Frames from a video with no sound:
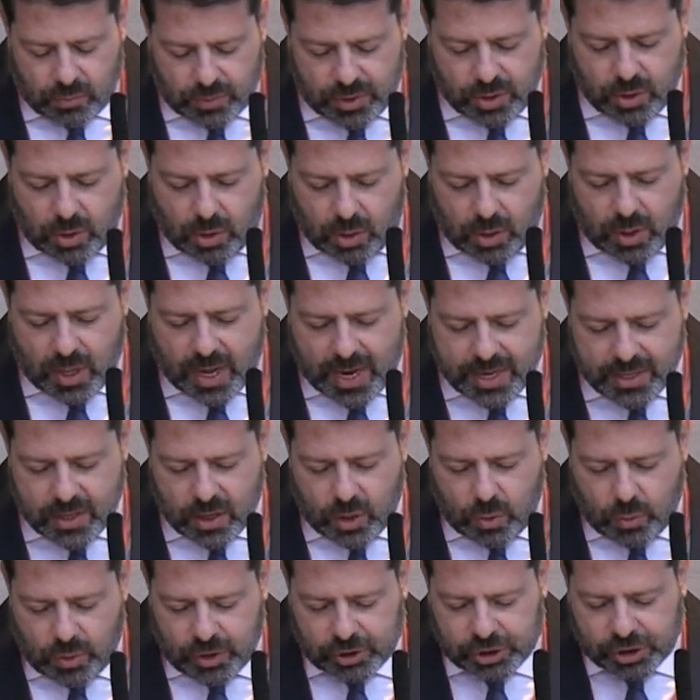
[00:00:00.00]
all, I
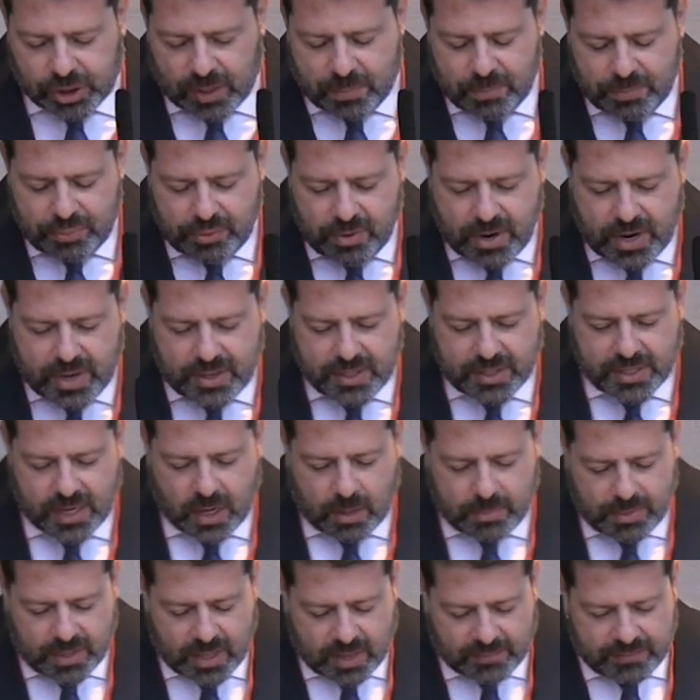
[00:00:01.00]
know, wish and pray that our
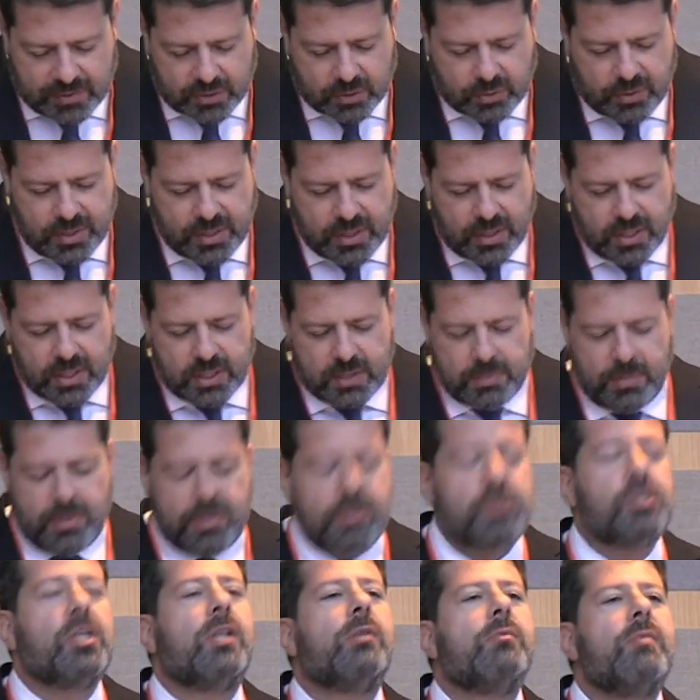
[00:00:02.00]
beloved Queen Elizabeth
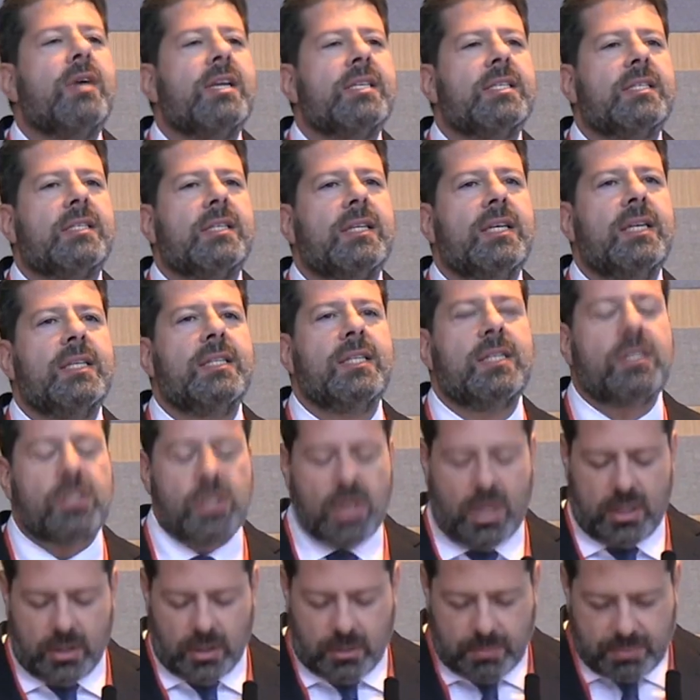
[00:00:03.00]
shall rest in
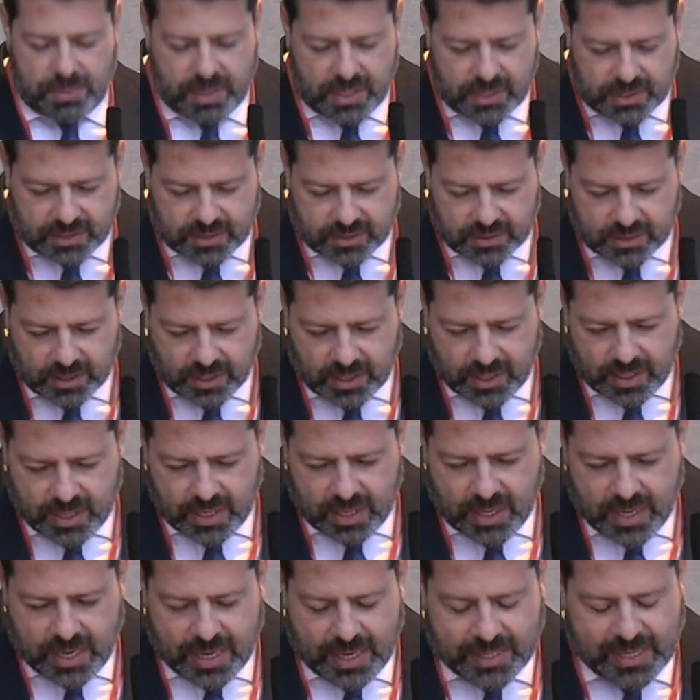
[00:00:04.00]
eternal peace.
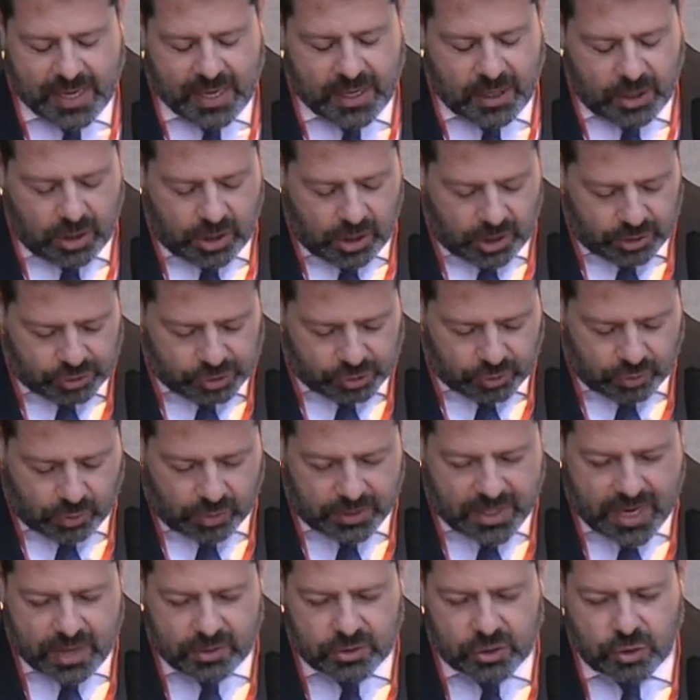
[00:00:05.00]
And I urge you all
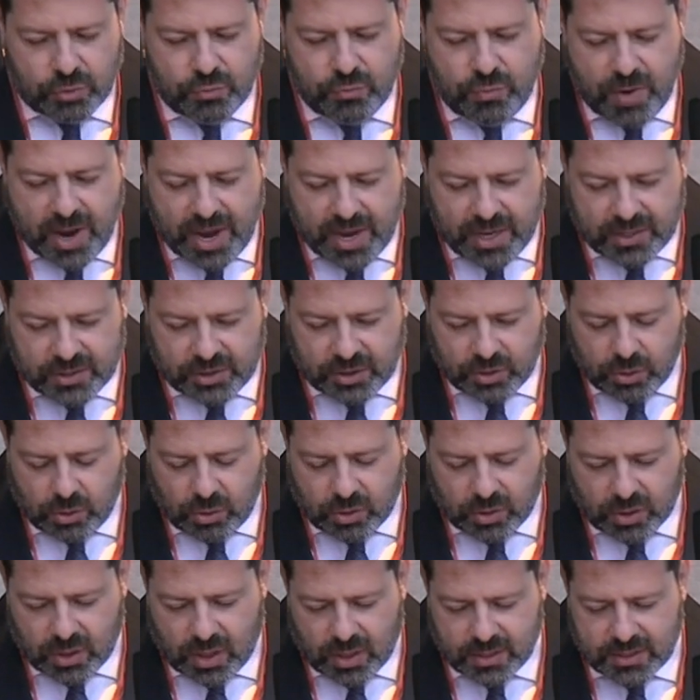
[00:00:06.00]
now to raise your
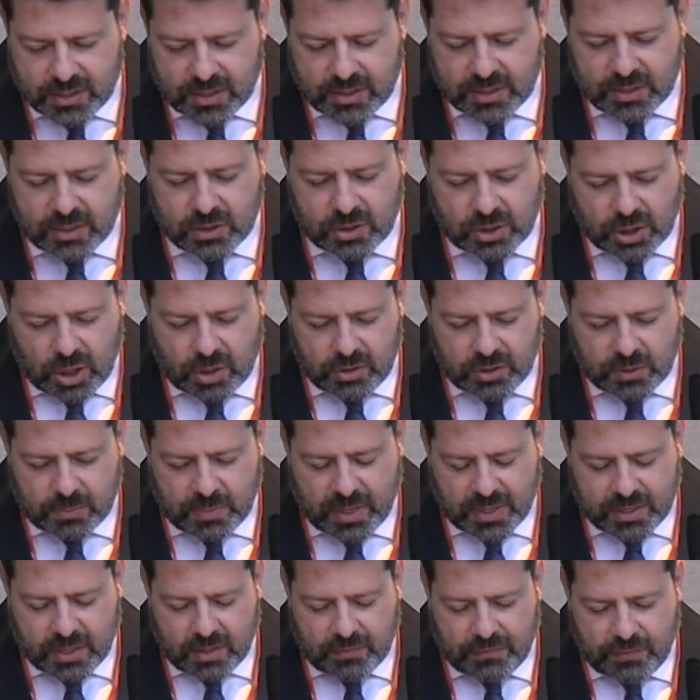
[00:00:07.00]
glasses and toast,
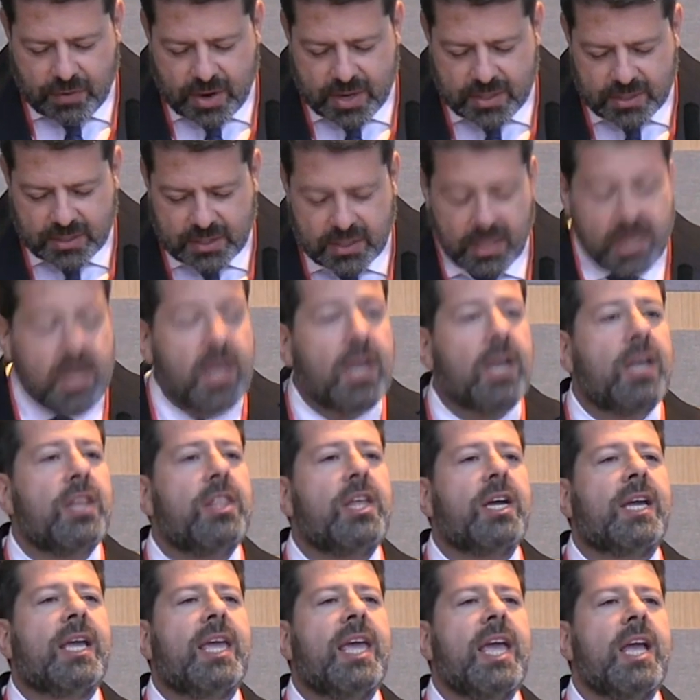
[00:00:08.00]
my dear friends,
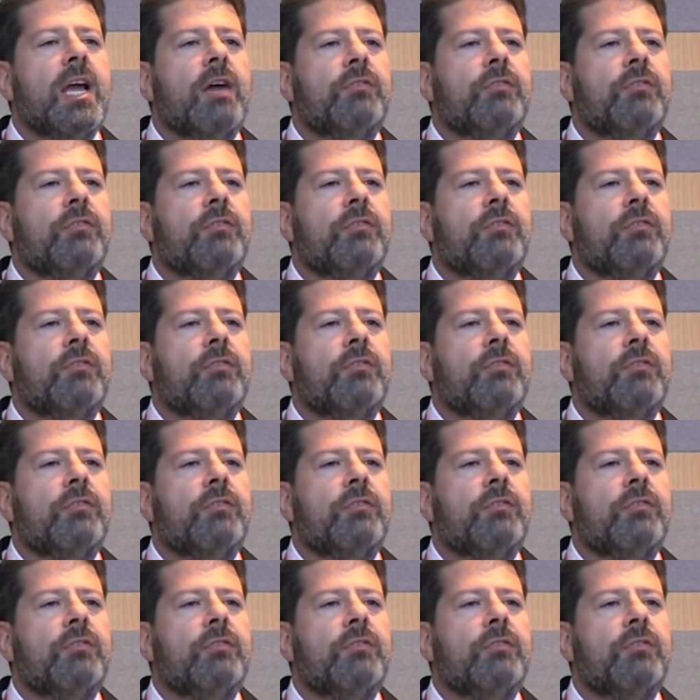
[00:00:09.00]
the King